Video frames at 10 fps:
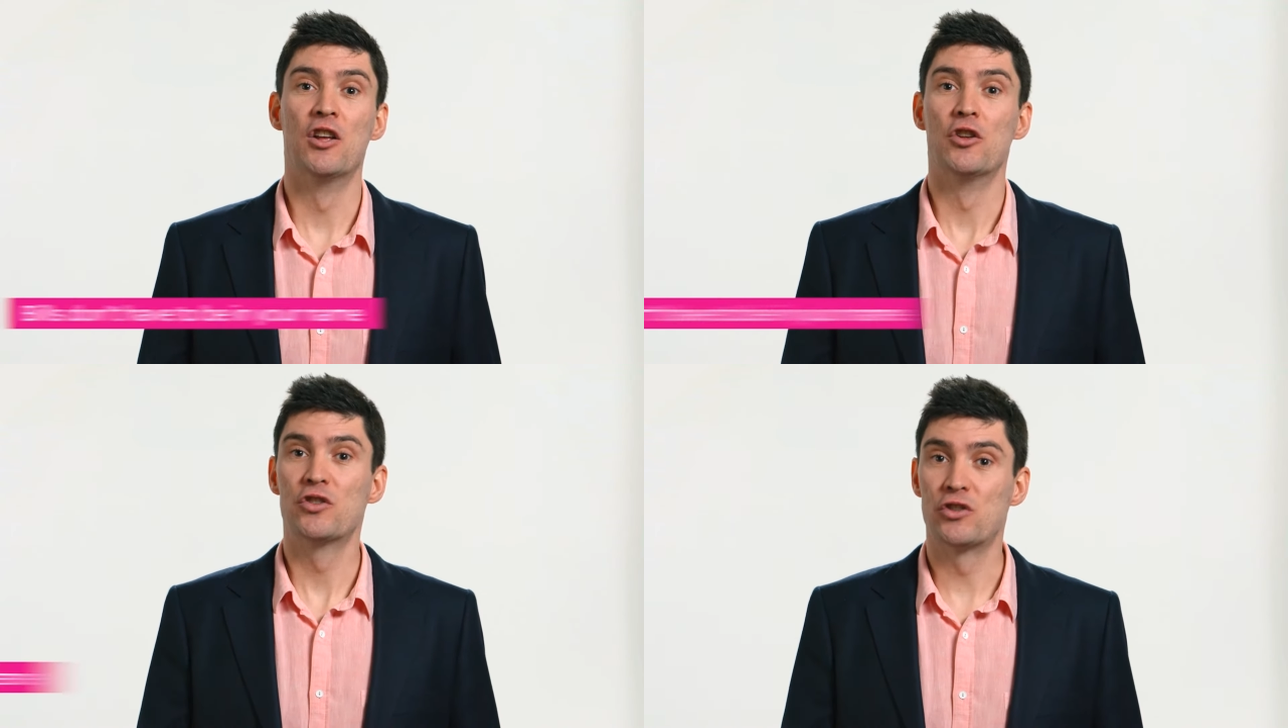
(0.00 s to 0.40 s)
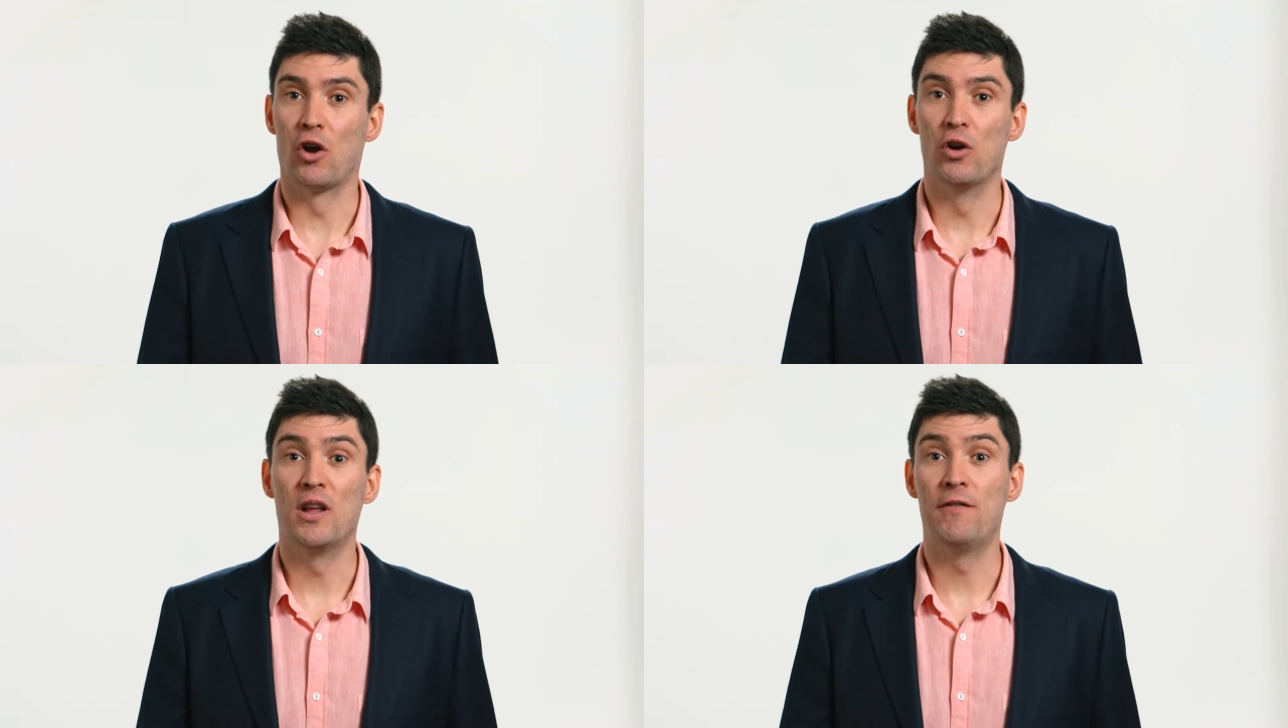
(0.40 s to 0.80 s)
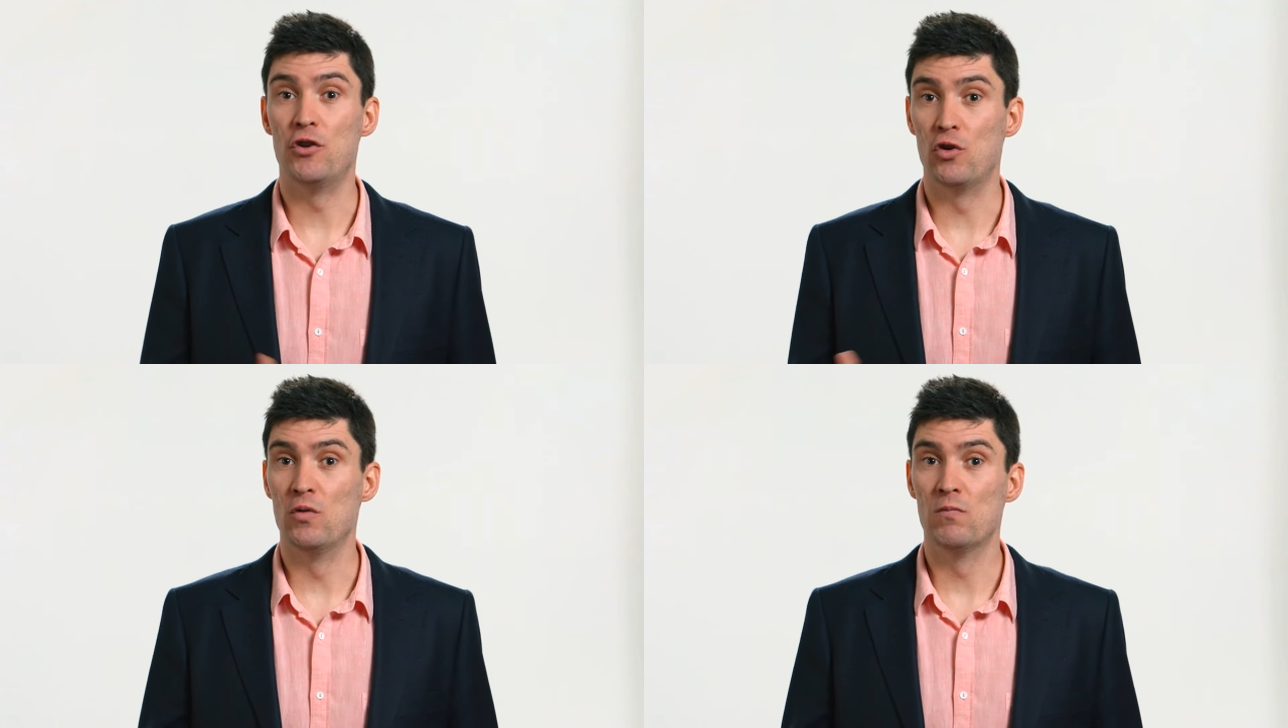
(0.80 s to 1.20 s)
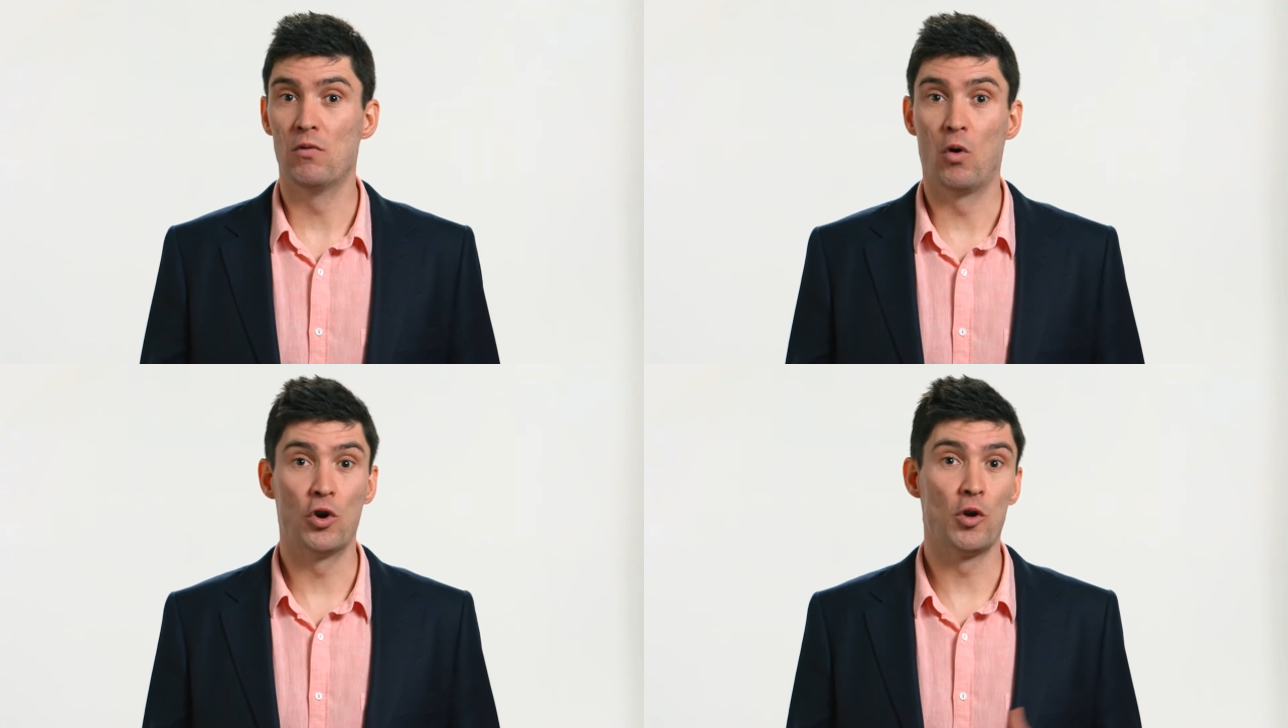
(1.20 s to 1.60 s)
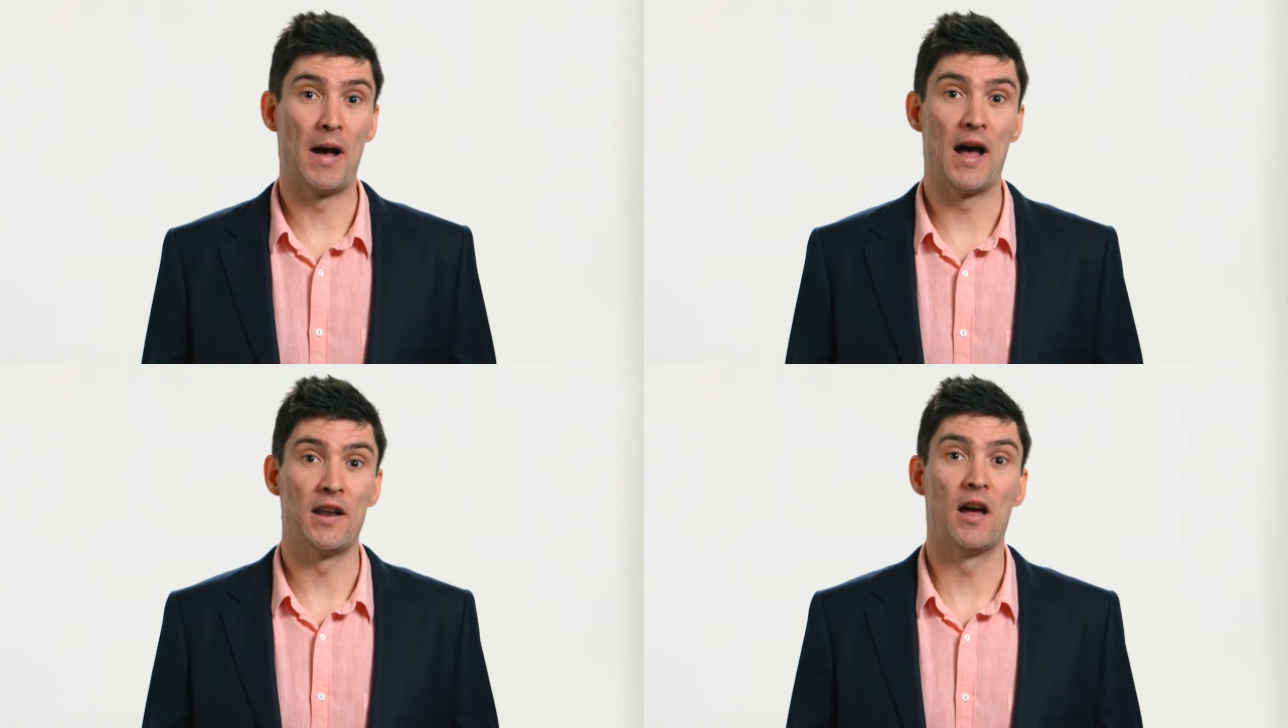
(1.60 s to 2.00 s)
So if you or your
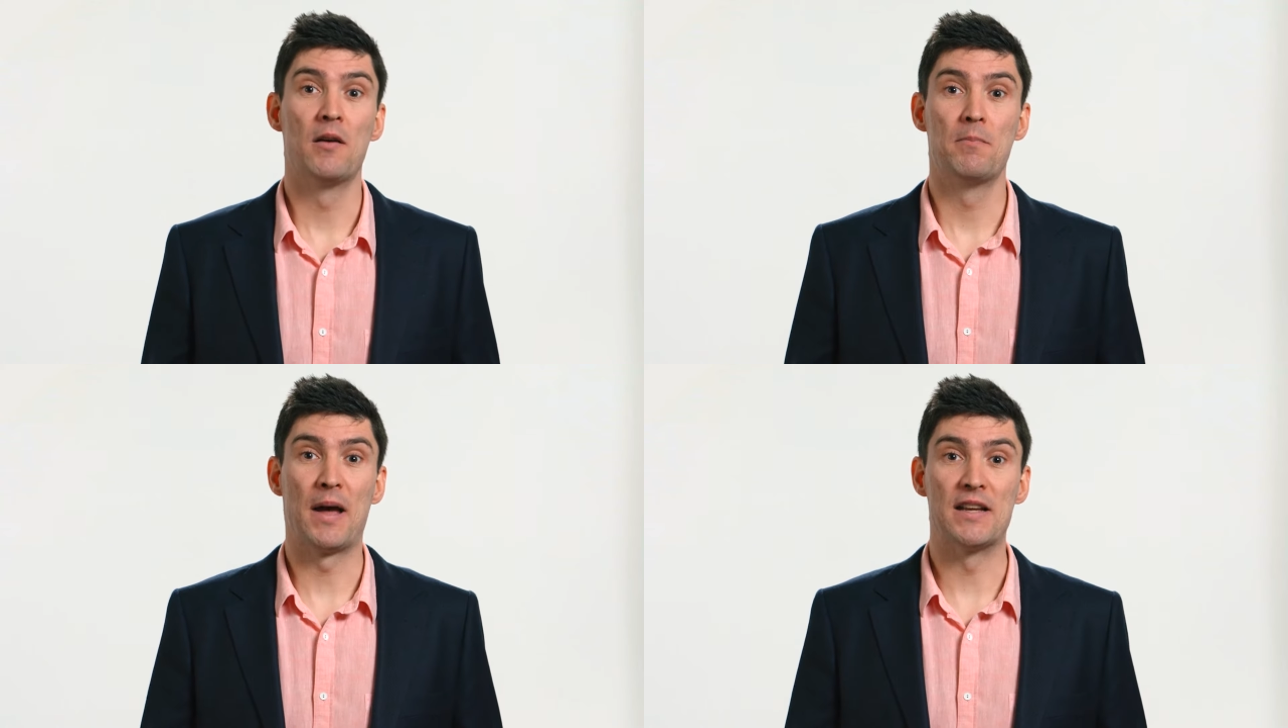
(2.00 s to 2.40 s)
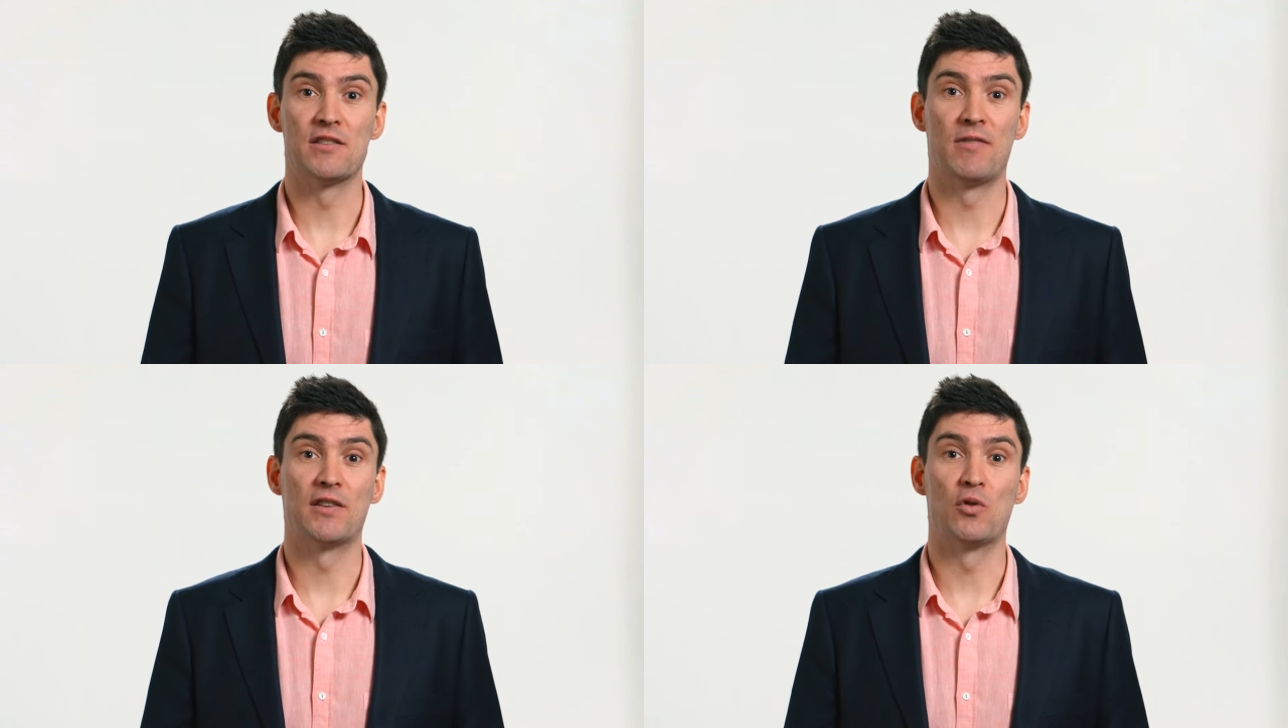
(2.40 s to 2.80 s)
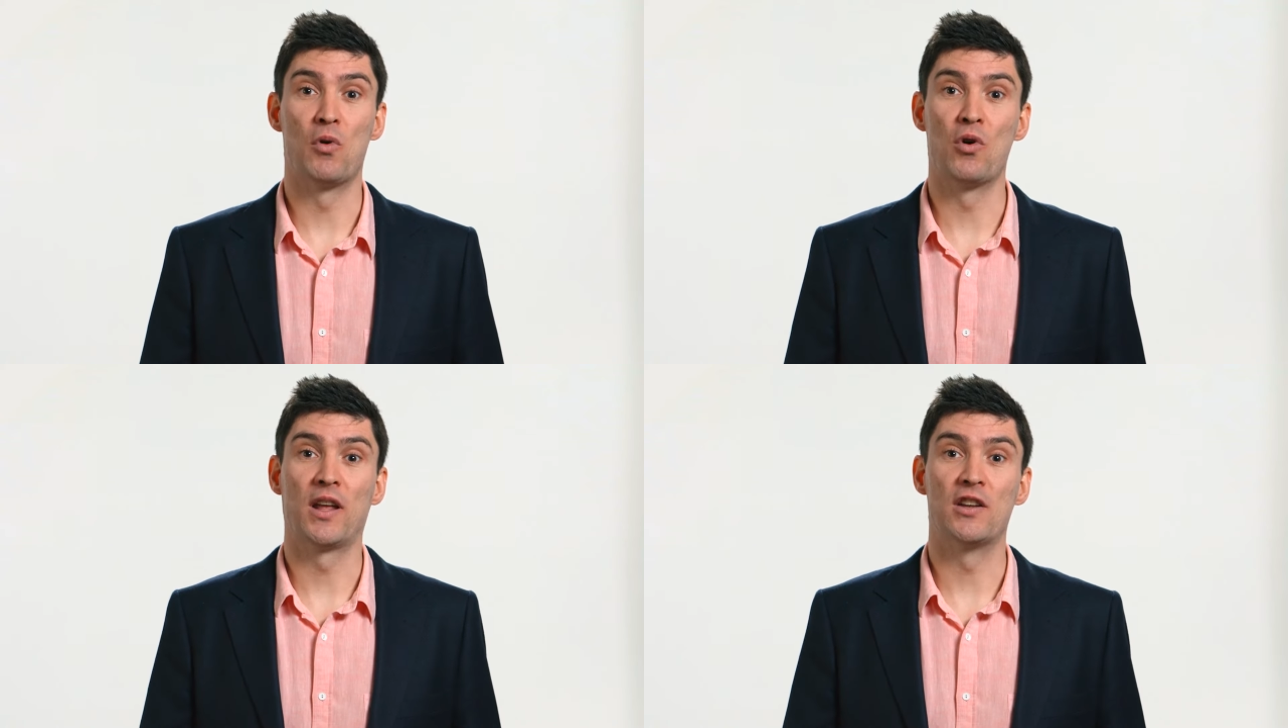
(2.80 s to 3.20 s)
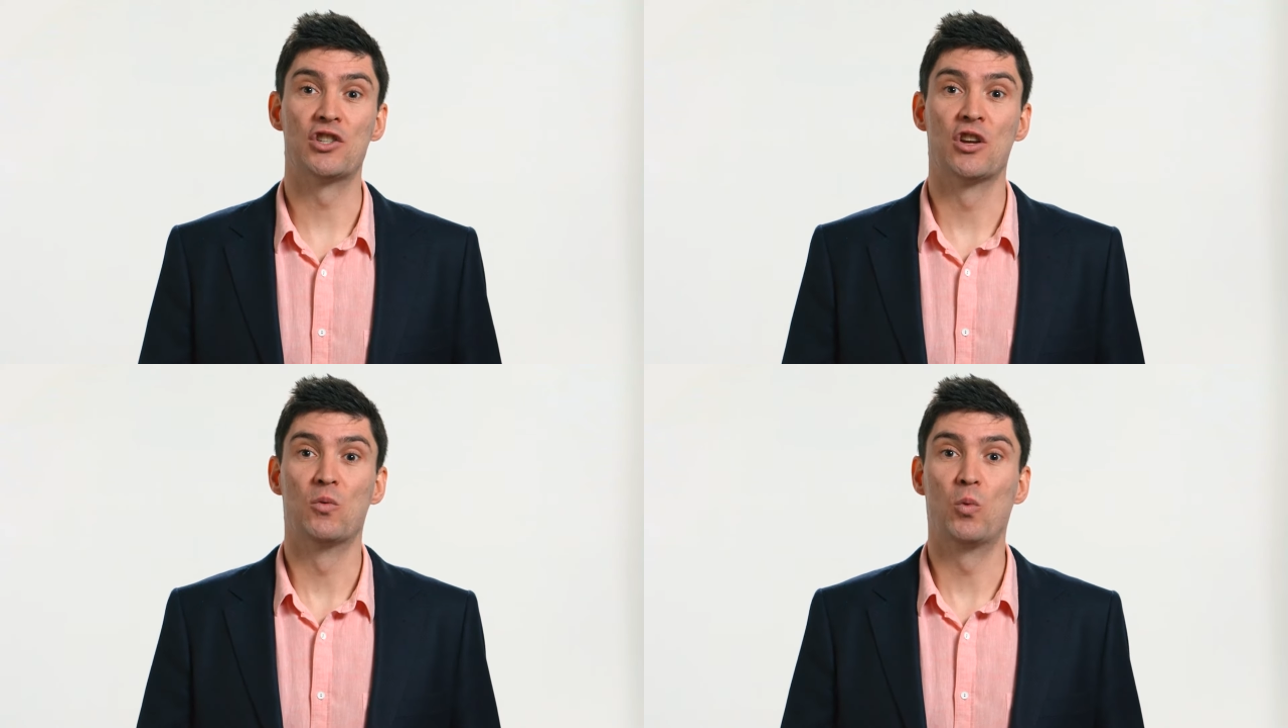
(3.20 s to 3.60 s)
partner pays the rent or mortgage,